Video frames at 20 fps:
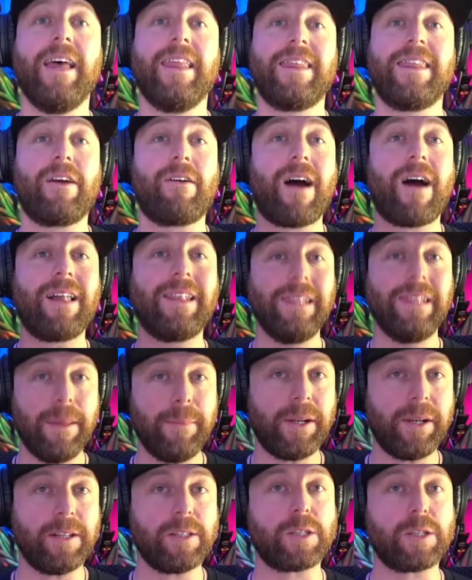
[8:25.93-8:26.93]
There are
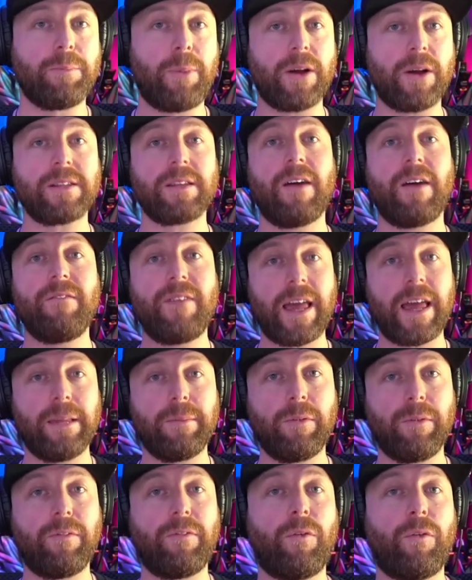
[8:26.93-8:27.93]
limited spots
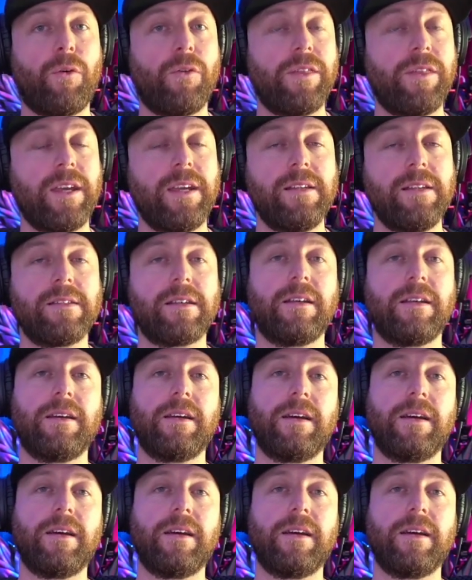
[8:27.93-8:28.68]
available for these